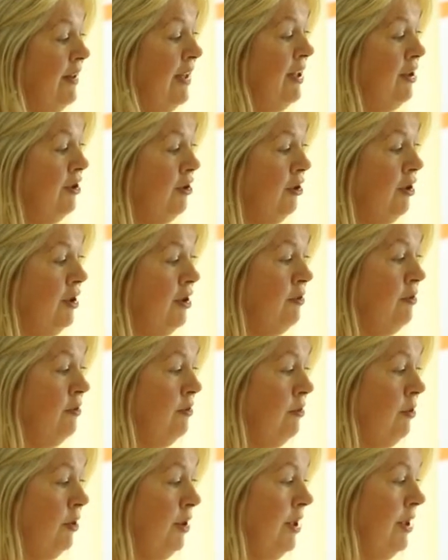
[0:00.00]
find
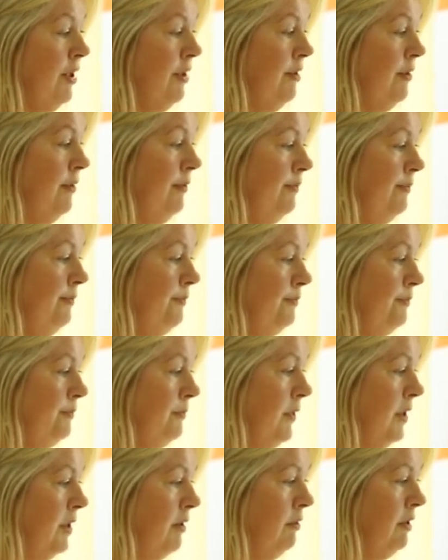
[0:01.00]
non-running
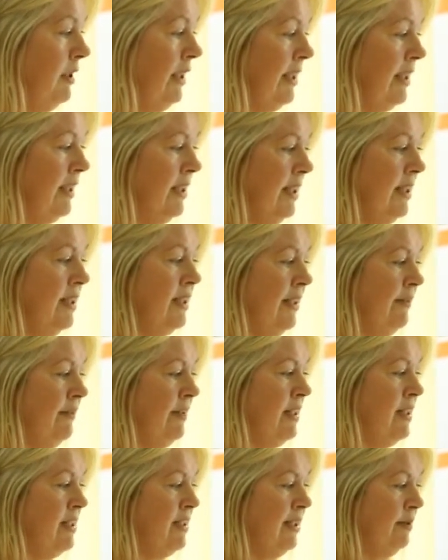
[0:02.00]
related
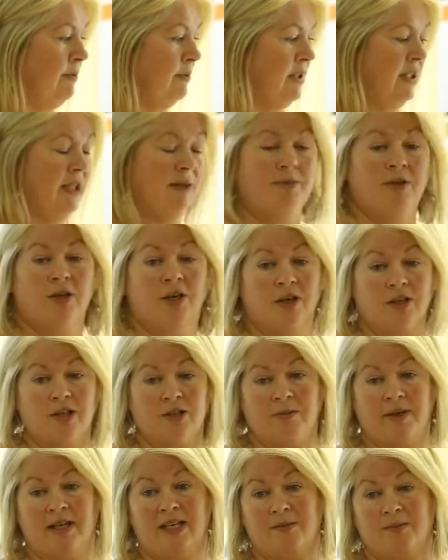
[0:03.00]
activities that will keep you
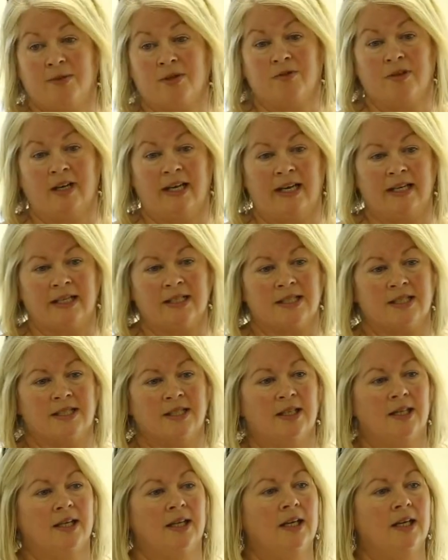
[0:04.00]
occupied but relaxed.